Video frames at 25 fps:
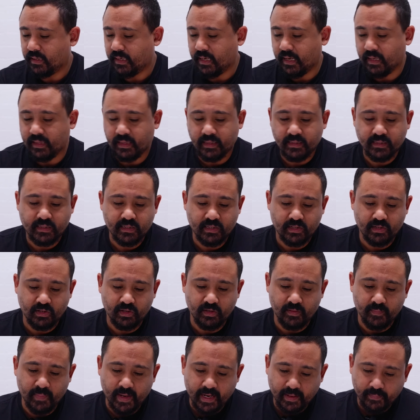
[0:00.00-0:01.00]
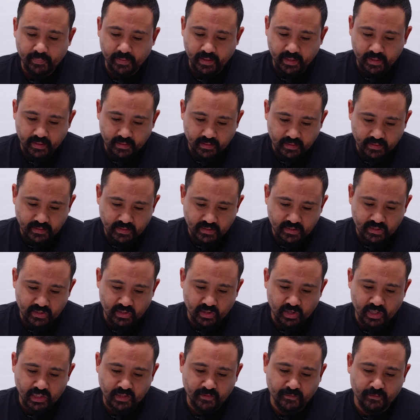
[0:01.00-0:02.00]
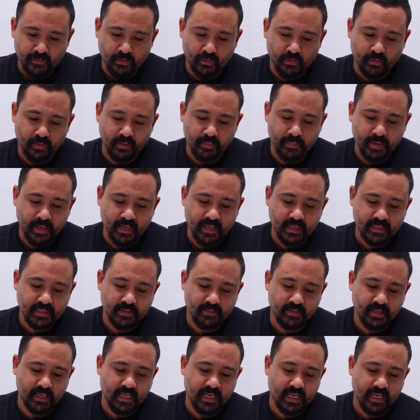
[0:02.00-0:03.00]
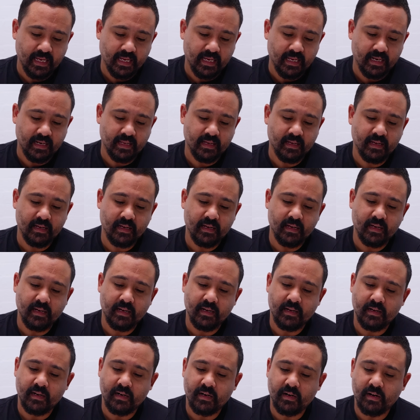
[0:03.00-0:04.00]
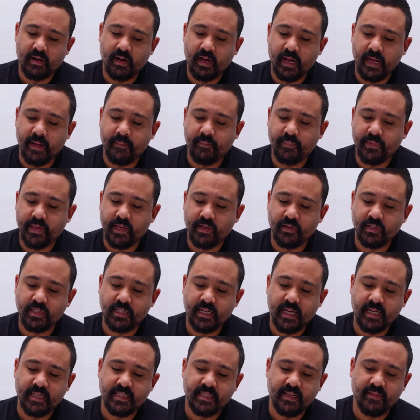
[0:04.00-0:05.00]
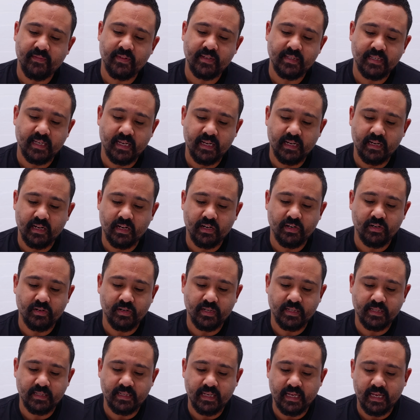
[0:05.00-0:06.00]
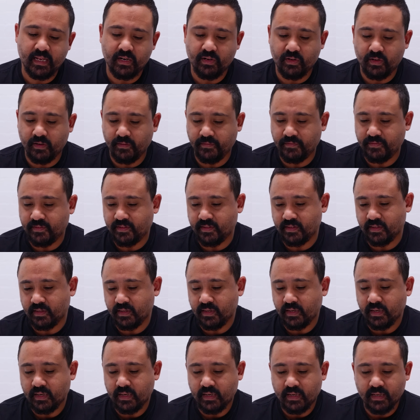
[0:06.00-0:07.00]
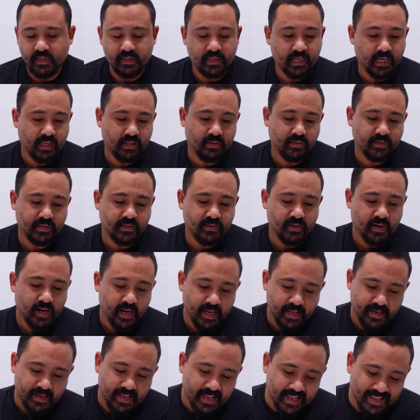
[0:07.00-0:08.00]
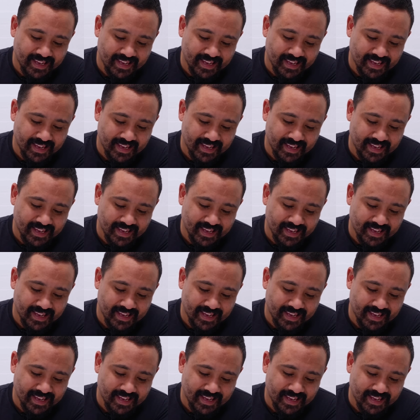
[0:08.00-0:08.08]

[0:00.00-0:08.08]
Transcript: yeah, let's do backplate. Let's search for all the biddies that we need. All right, LGA 1700 standoffs. That looks right.